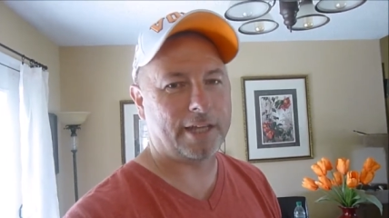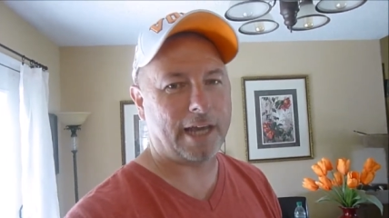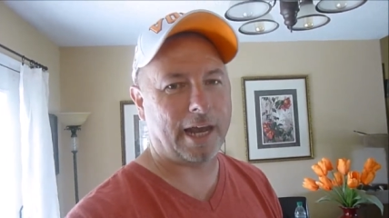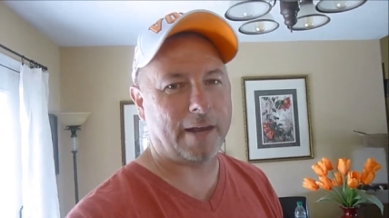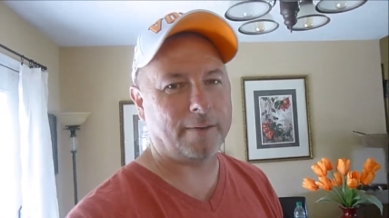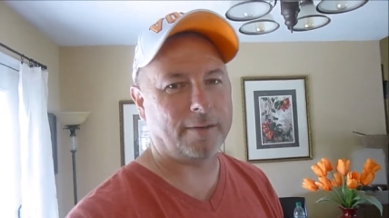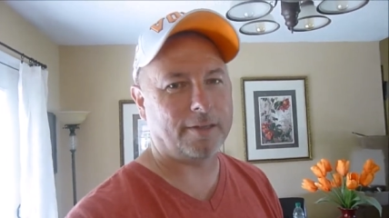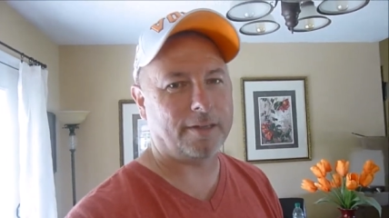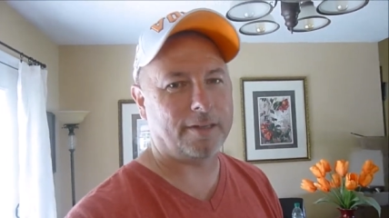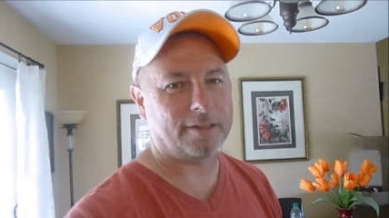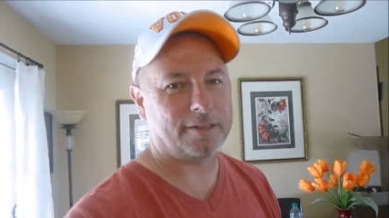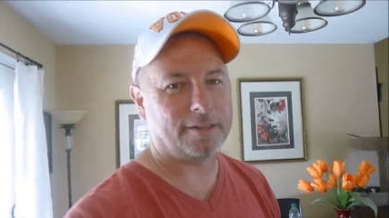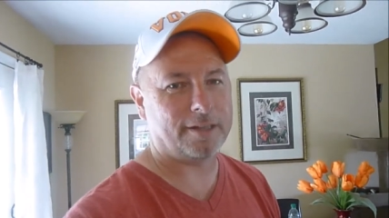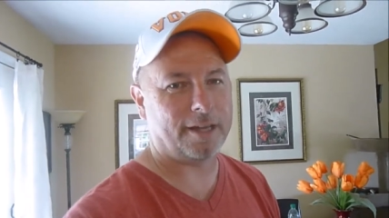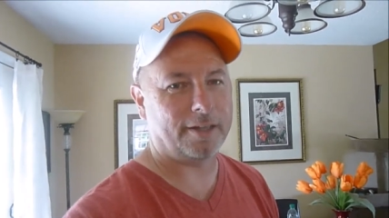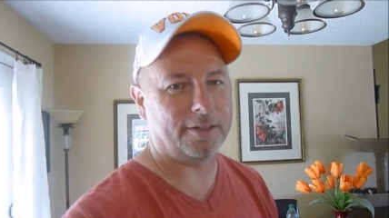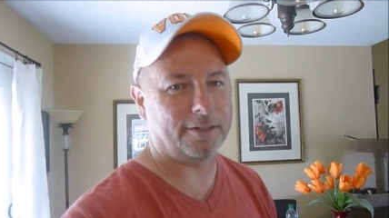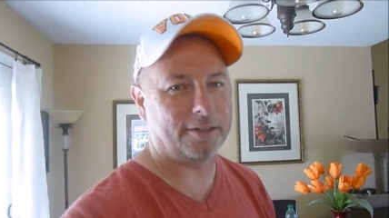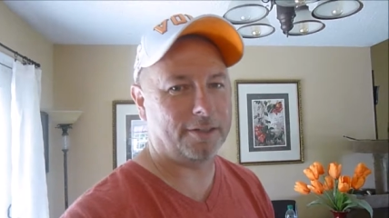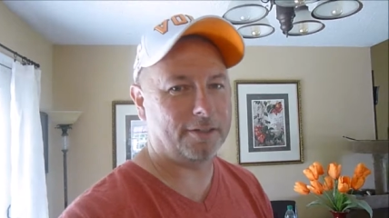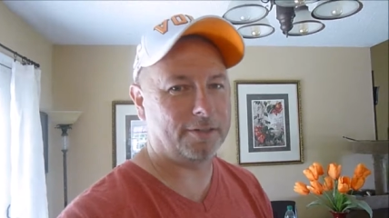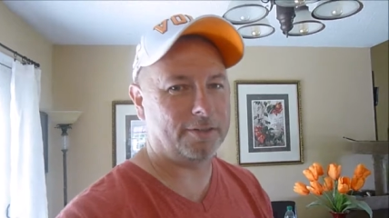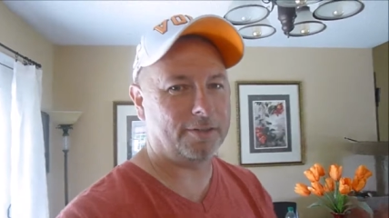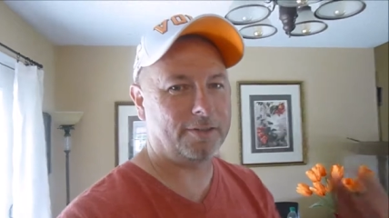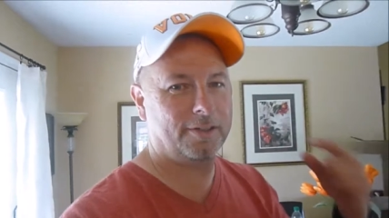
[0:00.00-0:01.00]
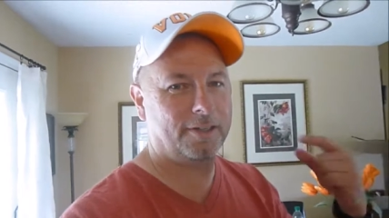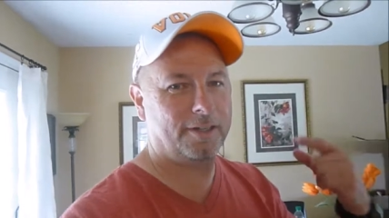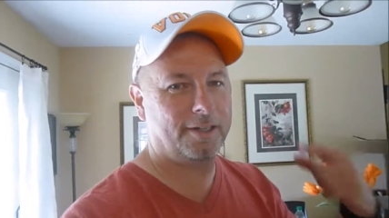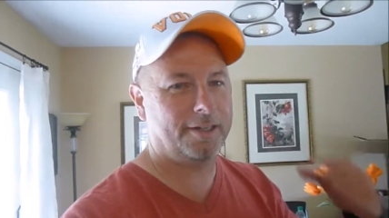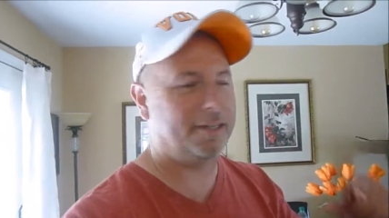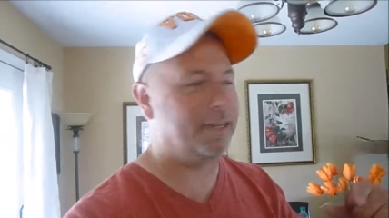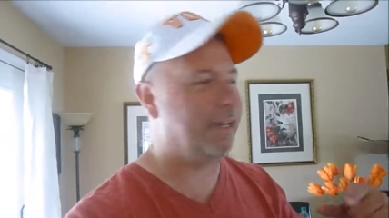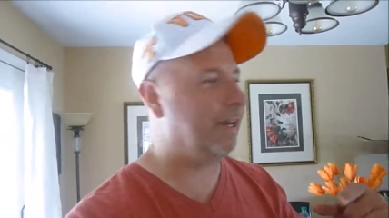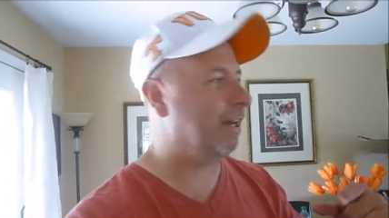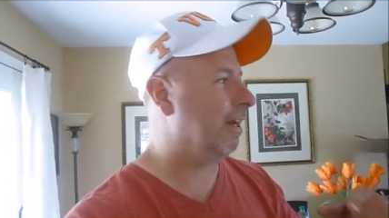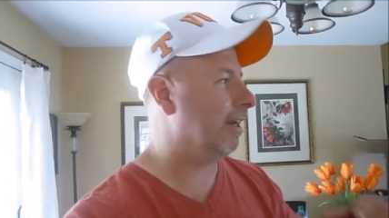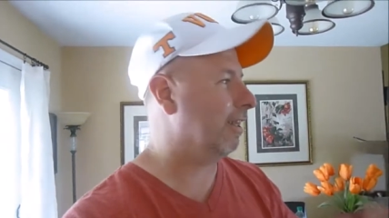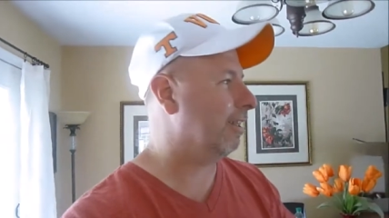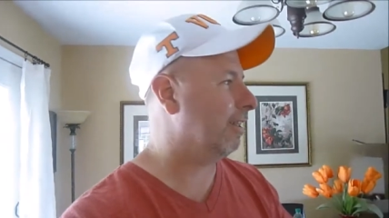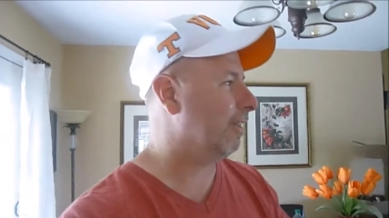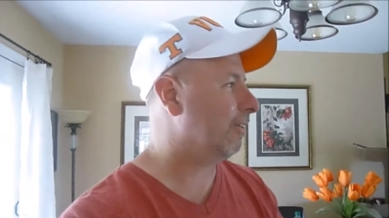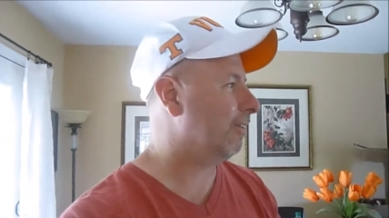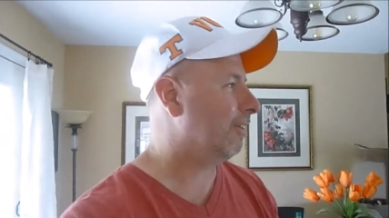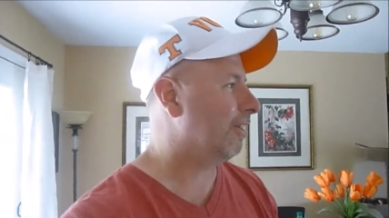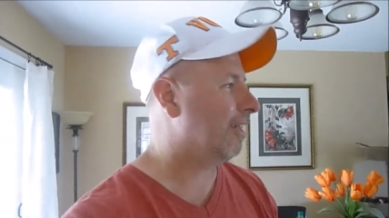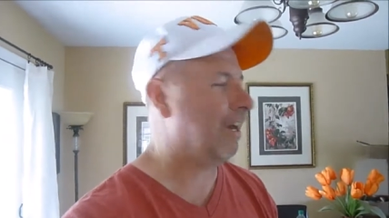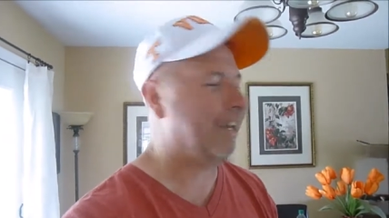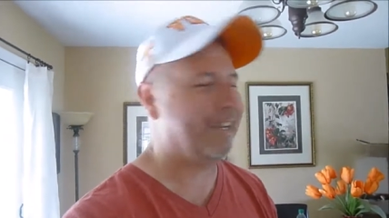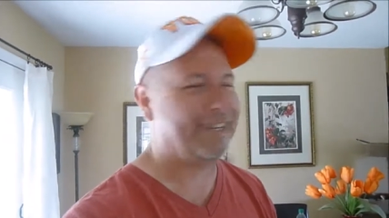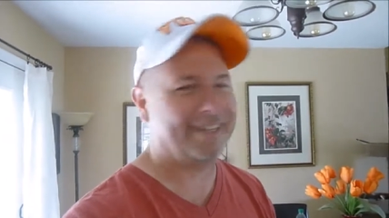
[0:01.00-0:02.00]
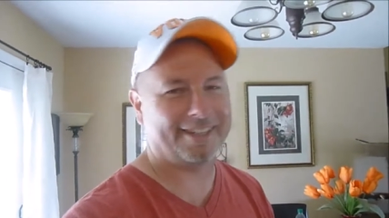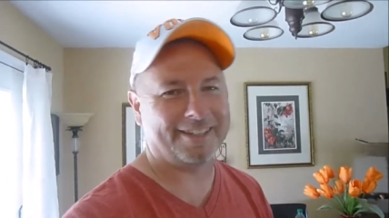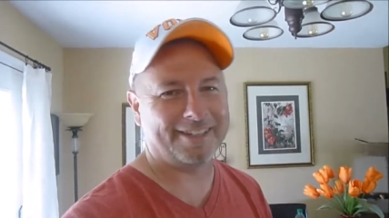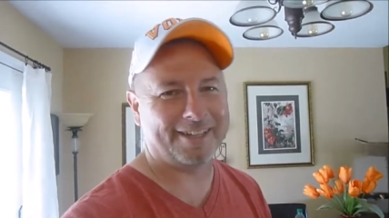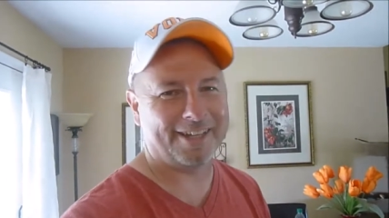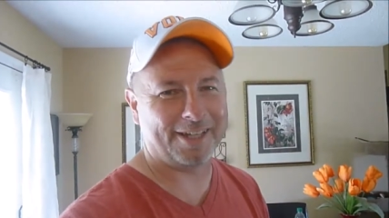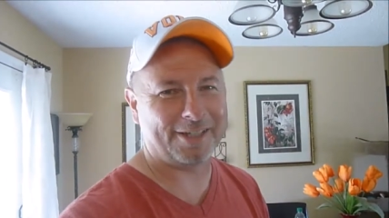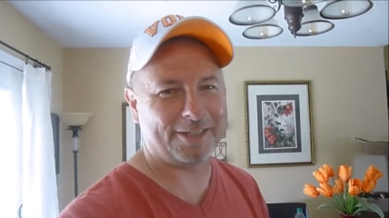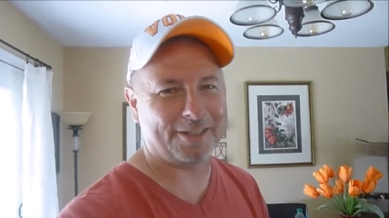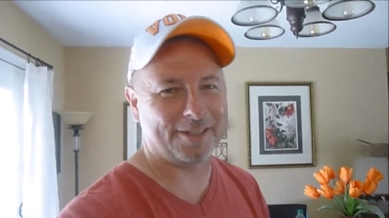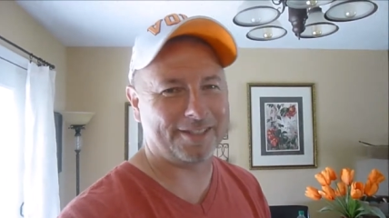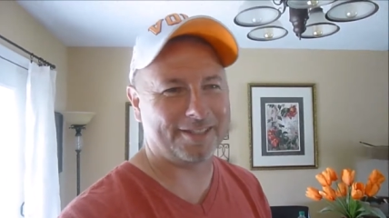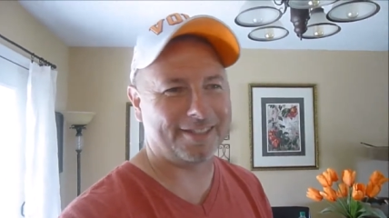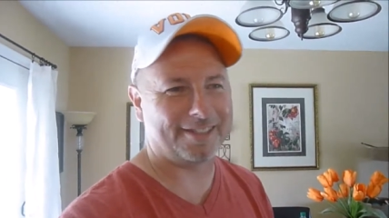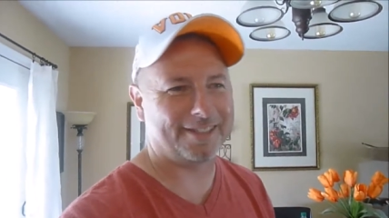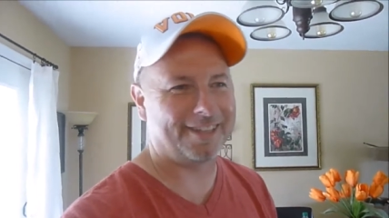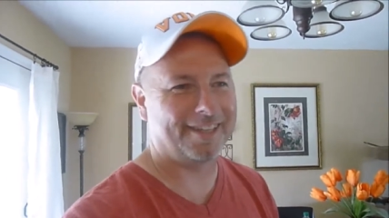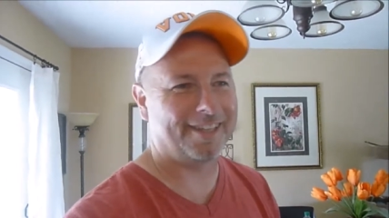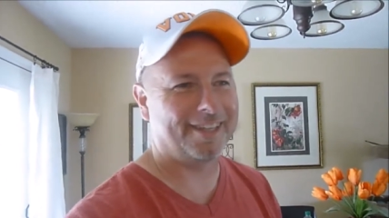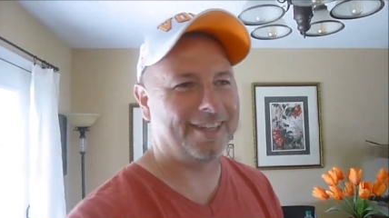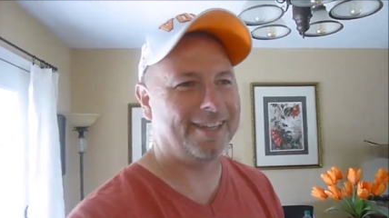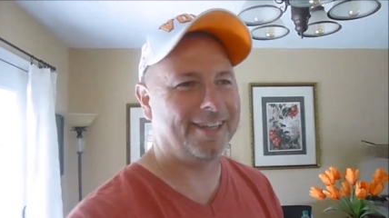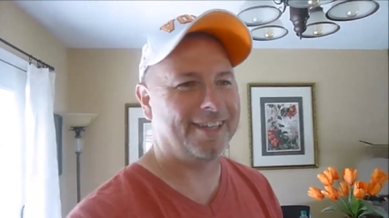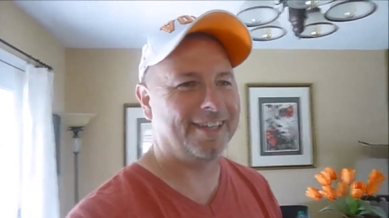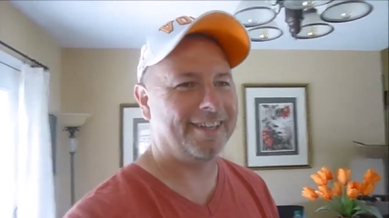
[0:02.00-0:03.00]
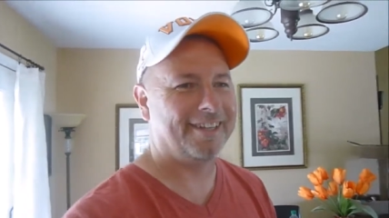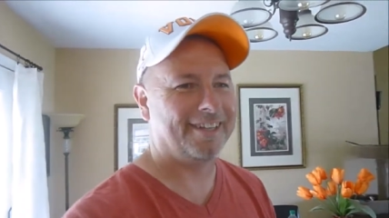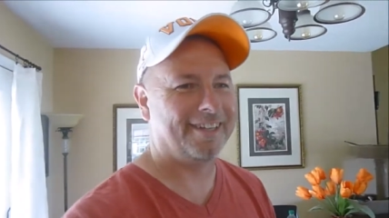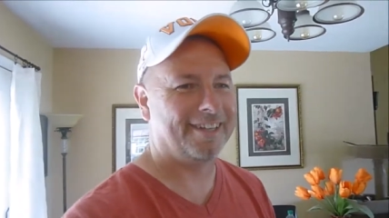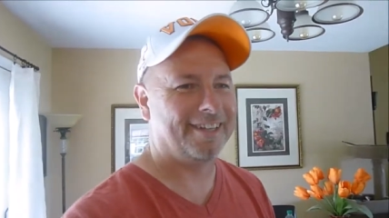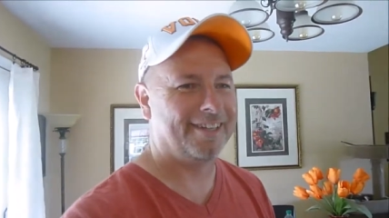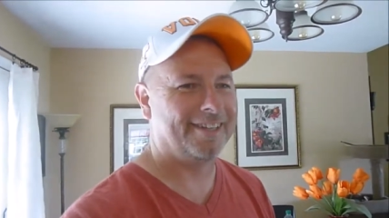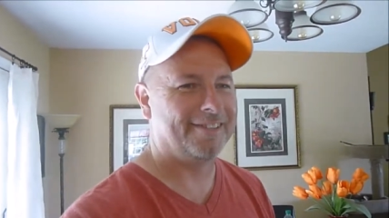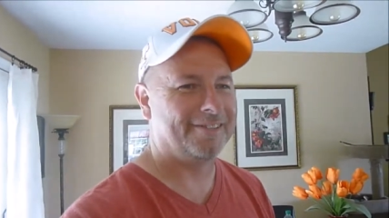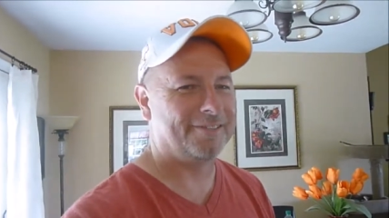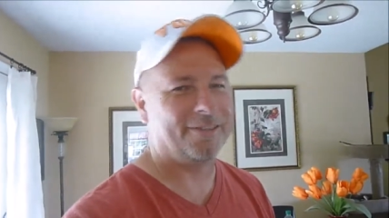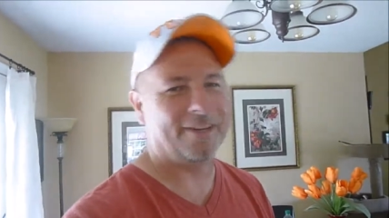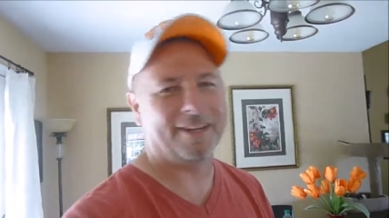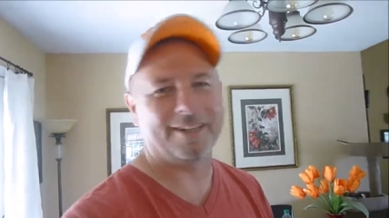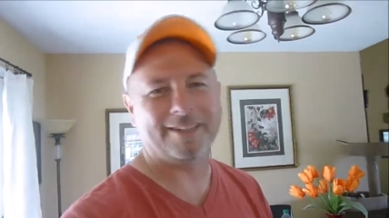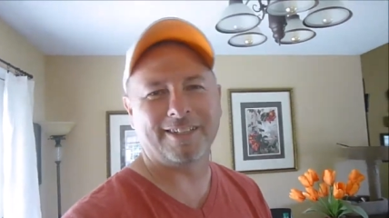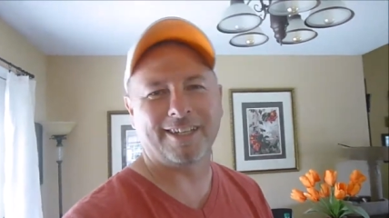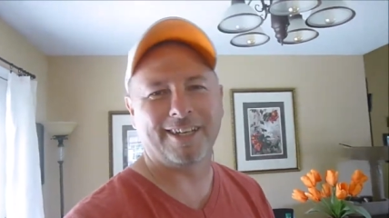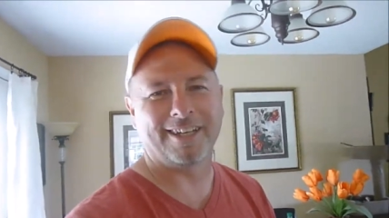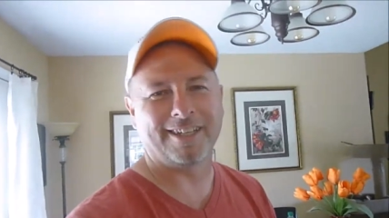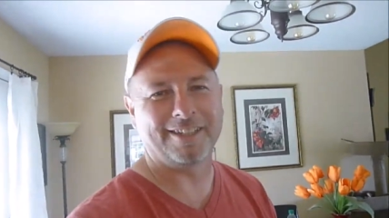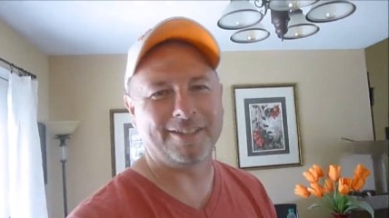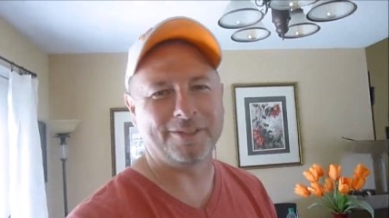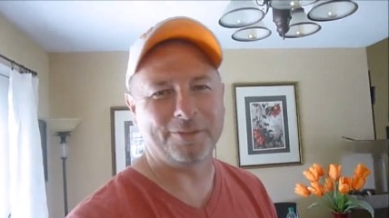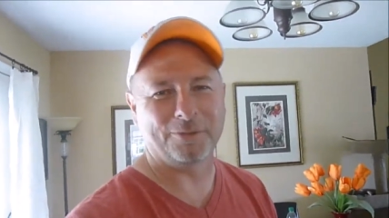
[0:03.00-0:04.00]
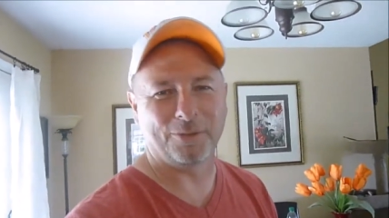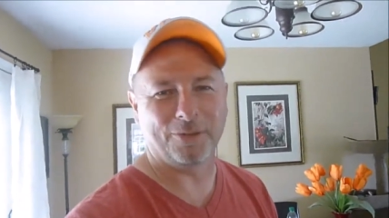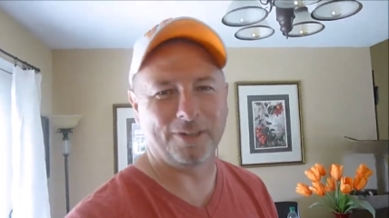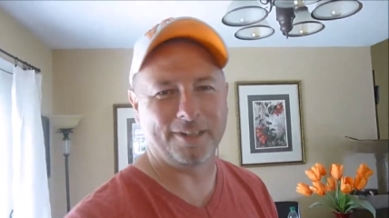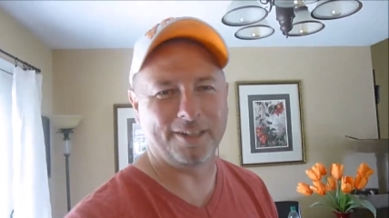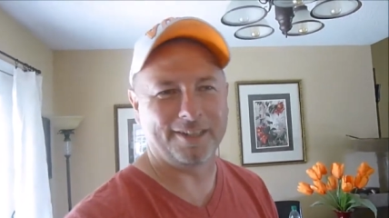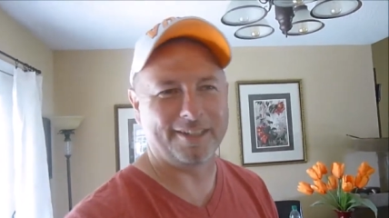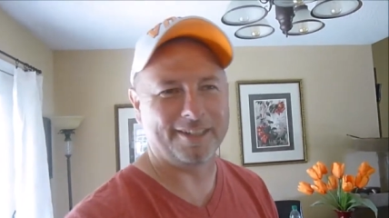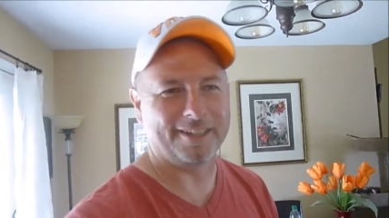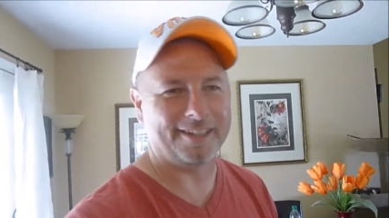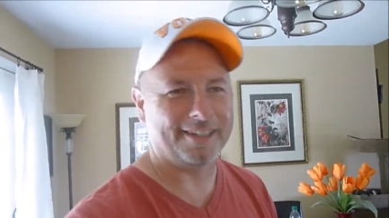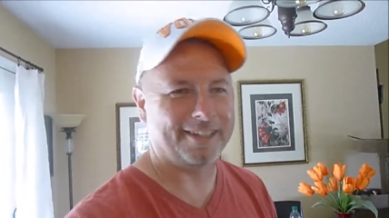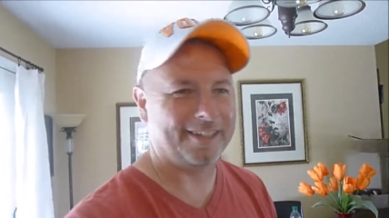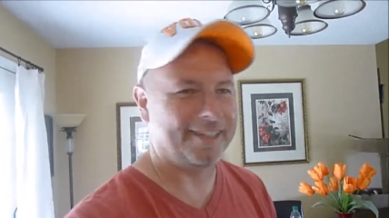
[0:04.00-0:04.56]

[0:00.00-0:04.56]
camera does not do good uh, low light conditions. I tell you what.